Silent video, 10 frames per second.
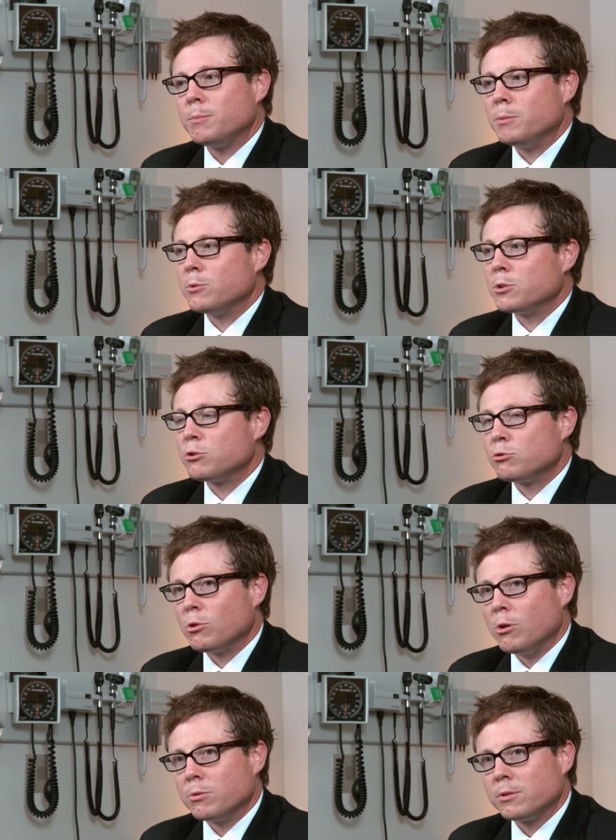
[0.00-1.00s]
people with
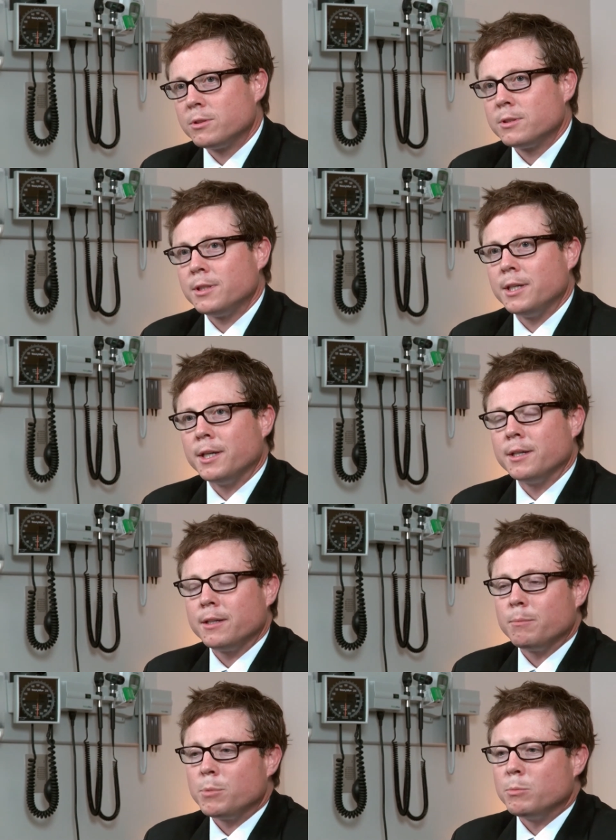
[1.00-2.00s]
stroke, and
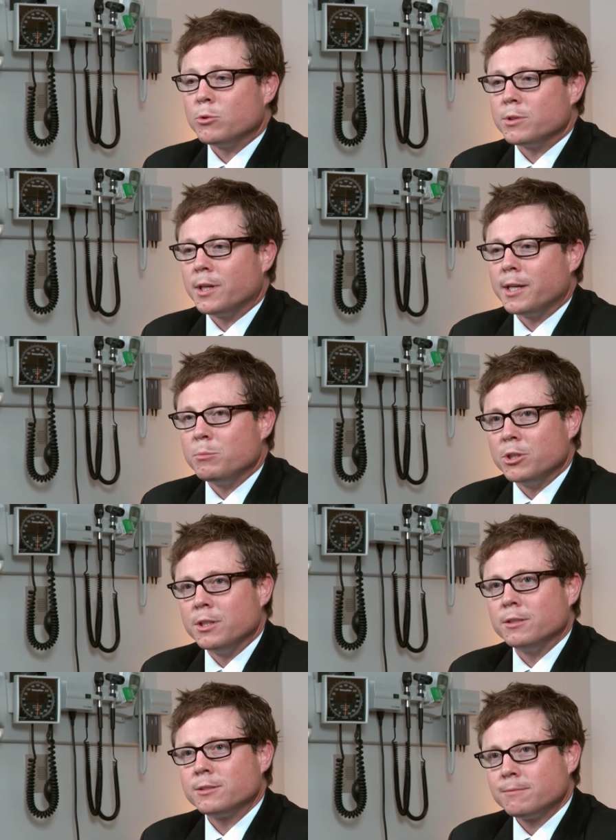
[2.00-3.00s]
people with
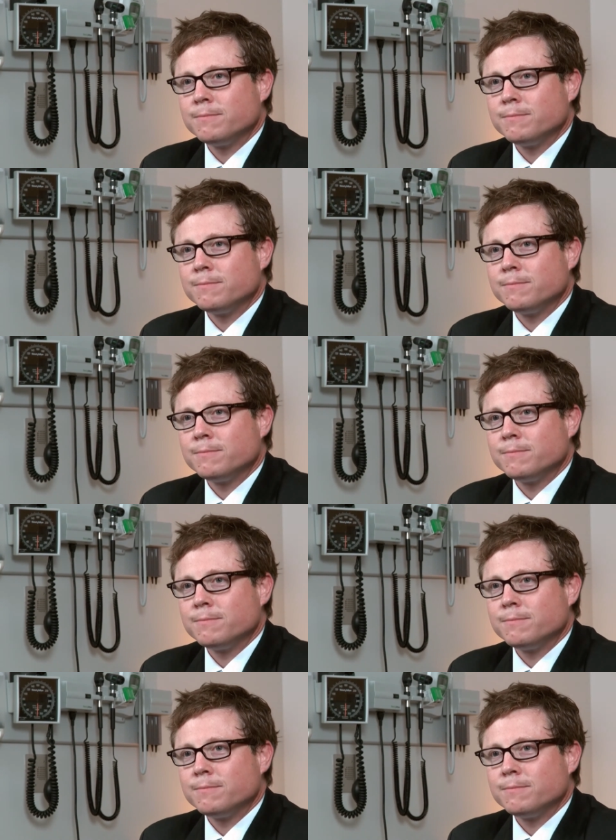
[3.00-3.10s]
diabetes.